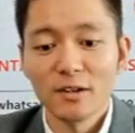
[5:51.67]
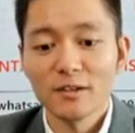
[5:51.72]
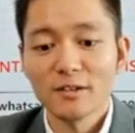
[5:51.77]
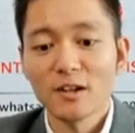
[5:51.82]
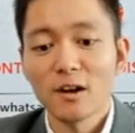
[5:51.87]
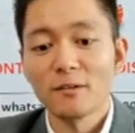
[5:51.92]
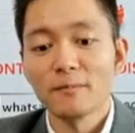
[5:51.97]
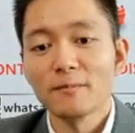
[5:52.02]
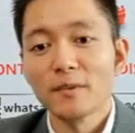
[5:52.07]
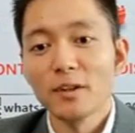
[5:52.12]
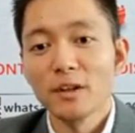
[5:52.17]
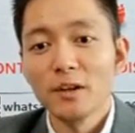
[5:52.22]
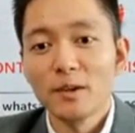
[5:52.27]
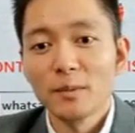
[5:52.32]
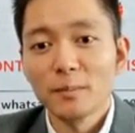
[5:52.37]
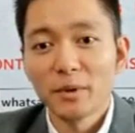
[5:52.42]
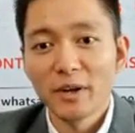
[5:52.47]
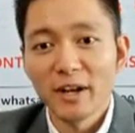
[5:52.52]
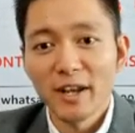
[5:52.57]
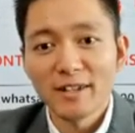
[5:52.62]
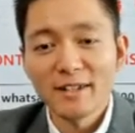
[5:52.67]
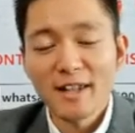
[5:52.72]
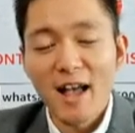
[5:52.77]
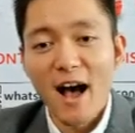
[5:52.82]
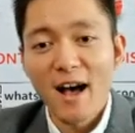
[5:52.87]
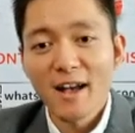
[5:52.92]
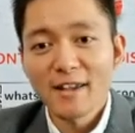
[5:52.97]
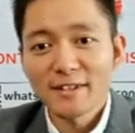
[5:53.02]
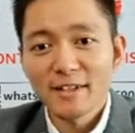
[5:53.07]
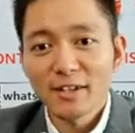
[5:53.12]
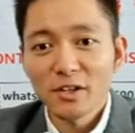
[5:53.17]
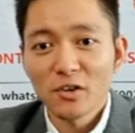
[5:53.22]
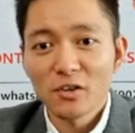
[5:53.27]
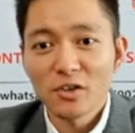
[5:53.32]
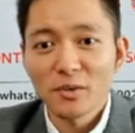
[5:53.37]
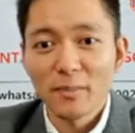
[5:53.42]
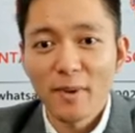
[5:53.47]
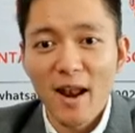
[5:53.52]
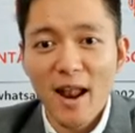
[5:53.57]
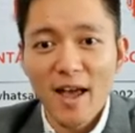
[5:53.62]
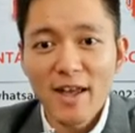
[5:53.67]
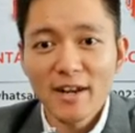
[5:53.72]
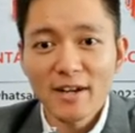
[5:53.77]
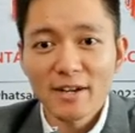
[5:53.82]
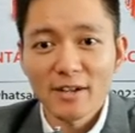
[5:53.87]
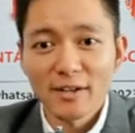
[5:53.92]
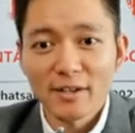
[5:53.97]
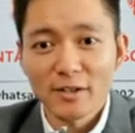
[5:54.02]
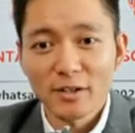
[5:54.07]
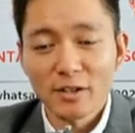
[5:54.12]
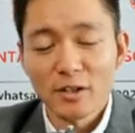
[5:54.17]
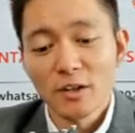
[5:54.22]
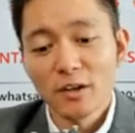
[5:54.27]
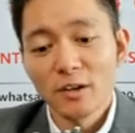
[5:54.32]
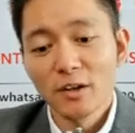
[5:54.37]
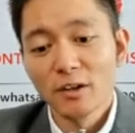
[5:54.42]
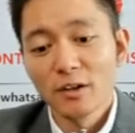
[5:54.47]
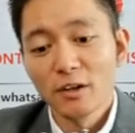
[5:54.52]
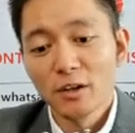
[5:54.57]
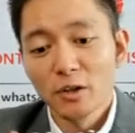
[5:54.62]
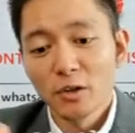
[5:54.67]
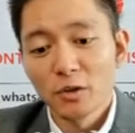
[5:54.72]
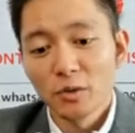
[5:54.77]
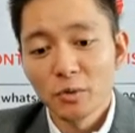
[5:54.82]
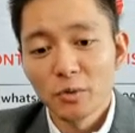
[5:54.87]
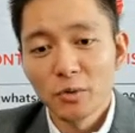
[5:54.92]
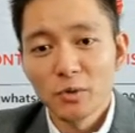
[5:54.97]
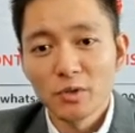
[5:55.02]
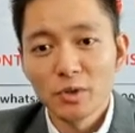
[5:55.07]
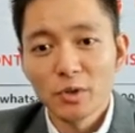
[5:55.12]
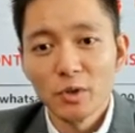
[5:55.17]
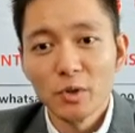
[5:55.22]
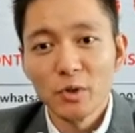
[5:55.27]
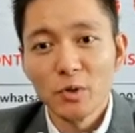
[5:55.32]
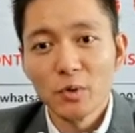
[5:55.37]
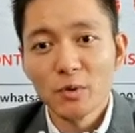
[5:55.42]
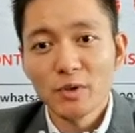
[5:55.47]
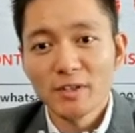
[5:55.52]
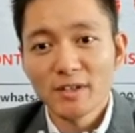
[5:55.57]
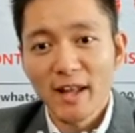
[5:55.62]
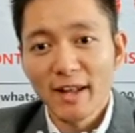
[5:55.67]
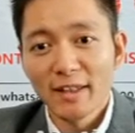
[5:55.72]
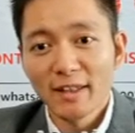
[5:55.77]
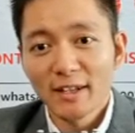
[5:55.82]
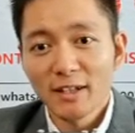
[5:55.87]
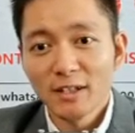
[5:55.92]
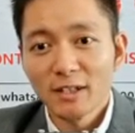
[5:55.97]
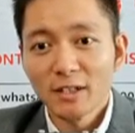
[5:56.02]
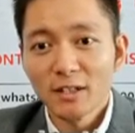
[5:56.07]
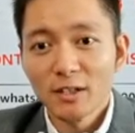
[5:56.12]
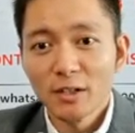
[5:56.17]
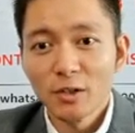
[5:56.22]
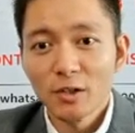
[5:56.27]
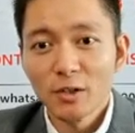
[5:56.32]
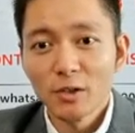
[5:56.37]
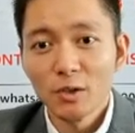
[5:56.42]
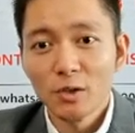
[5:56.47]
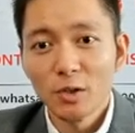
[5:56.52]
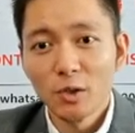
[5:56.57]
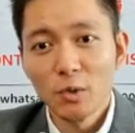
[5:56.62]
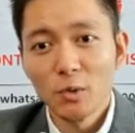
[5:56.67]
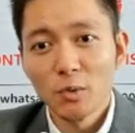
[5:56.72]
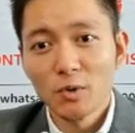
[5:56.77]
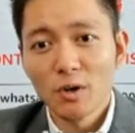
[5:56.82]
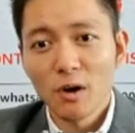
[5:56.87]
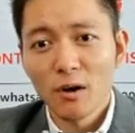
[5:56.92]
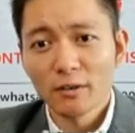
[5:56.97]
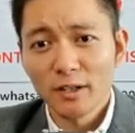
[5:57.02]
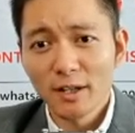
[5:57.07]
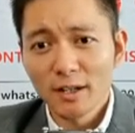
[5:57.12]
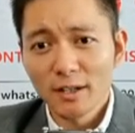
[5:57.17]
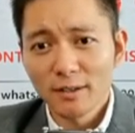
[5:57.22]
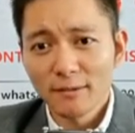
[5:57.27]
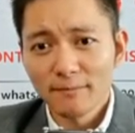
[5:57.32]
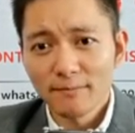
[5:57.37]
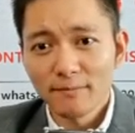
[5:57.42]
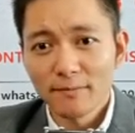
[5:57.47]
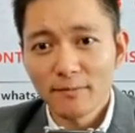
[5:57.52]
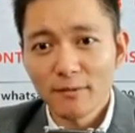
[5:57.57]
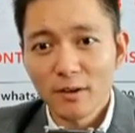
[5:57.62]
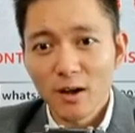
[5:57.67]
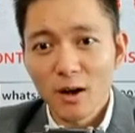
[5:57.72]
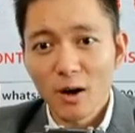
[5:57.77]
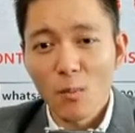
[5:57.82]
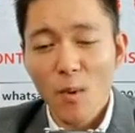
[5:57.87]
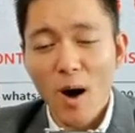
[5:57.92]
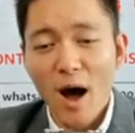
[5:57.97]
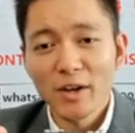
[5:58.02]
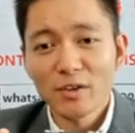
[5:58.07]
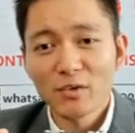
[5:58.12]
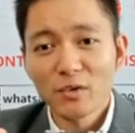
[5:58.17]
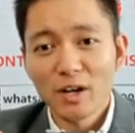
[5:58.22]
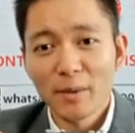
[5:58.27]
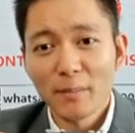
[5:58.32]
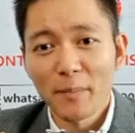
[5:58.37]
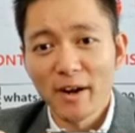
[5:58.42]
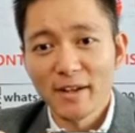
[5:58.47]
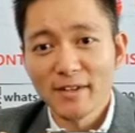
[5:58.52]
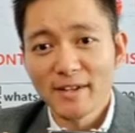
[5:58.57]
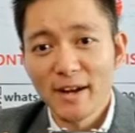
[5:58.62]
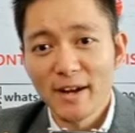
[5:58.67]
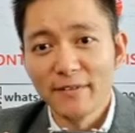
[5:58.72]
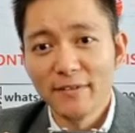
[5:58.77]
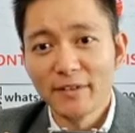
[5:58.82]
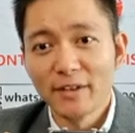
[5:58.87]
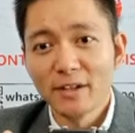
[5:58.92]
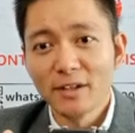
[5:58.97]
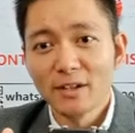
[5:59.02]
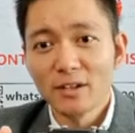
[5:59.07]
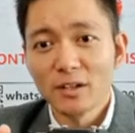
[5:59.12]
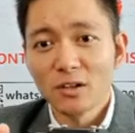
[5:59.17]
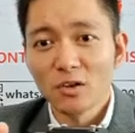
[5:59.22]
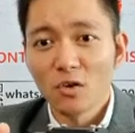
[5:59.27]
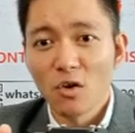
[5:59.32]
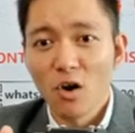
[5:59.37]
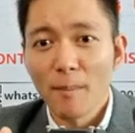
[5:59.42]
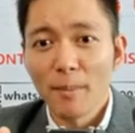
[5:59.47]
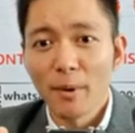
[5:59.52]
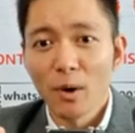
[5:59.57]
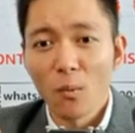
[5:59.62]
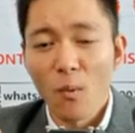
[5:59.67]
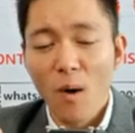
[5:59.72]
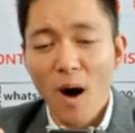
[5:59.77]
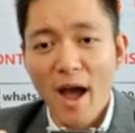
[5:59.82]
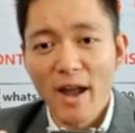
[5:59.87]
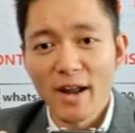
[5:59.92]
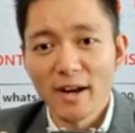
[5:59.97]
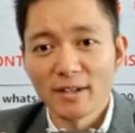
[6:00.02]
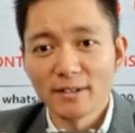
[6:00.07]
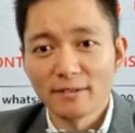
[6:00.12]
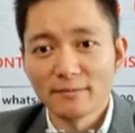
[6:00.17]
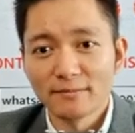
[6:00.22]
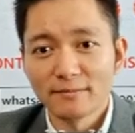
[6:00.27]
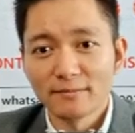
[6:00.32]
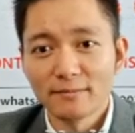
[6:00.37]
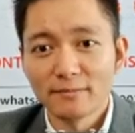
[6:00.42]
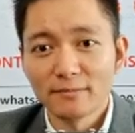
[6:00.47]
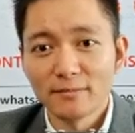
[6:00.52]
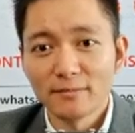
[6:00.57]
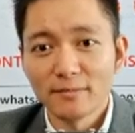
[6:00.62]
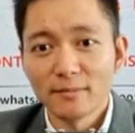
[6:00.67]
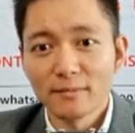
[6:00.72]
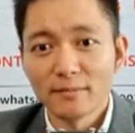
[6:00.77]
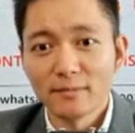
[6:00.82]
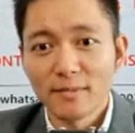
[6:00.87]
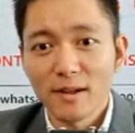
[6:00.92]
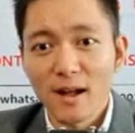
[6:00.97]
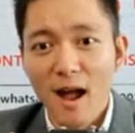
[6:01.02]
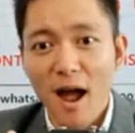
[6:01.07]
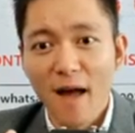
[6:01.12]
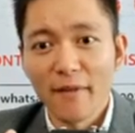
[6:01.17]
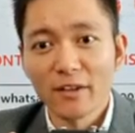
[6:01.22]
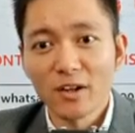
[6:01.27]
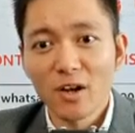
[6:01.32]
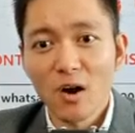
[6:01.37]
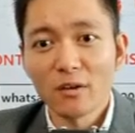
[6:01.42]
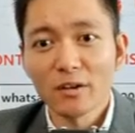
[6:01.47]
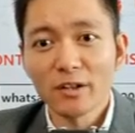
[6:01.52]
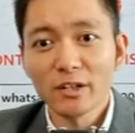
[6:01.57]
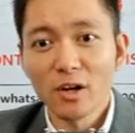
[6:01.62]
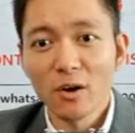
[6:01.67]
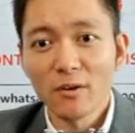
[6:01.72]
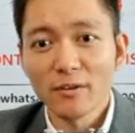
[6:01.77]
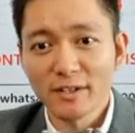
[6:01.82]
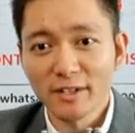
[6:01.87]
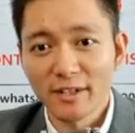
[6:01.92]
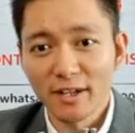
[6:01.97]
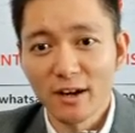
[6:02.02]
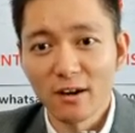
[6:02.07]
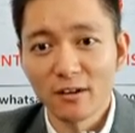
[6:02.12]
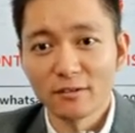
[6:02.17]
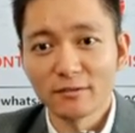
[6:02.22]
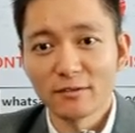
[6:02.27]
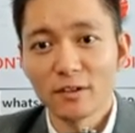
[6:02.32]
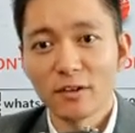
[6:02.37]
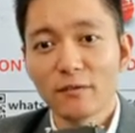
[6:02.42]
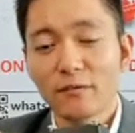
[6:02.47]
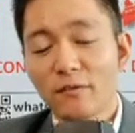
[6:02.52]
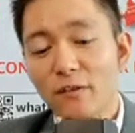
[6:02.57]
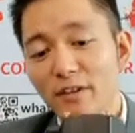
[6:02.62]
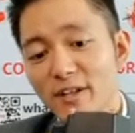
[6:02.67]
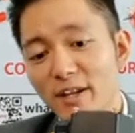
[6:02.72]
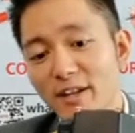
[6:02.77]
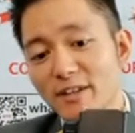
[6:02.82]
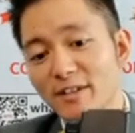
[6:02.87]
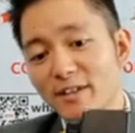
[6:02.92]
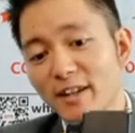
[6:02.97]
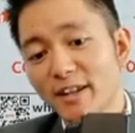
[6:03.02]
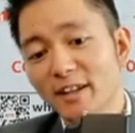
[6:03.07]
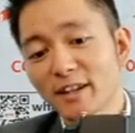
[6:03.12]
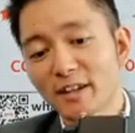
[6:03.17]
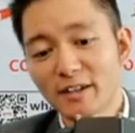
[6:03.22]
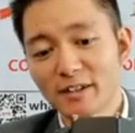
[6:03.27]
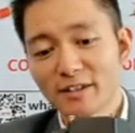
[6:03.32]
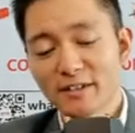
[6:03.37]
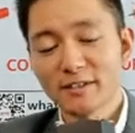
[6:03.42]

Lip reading: So please ask your suppliers to use new stator, new rotor, 100% copper wire, and cold rolled steel for the stators.